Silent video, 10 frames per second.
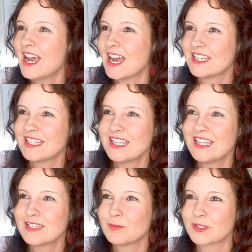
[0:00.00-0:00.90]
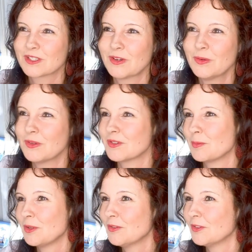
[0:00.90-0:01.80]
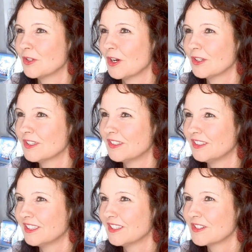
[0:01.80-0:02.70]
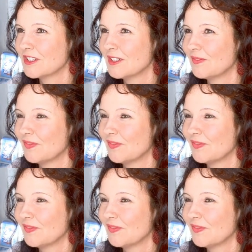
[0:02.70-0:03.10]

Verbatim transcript: I see these books, oh, there's a beautiful cardinal on the tree.